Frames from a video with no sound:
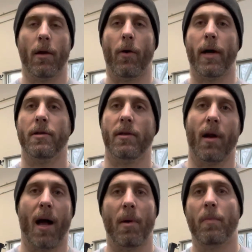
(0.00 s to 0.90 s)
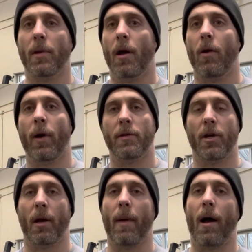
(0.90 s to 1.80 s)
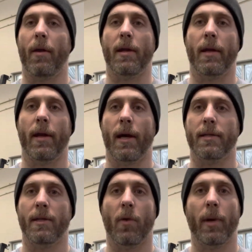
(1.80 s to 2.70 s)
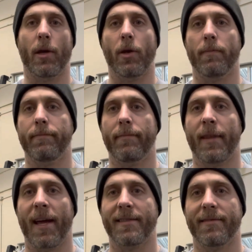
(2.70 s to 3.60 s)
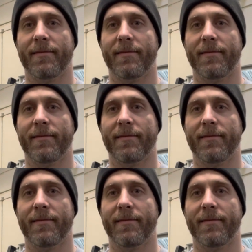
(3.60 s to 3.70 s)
Go ahead and just comment below. I'll check them out and see what we can do. Thanks.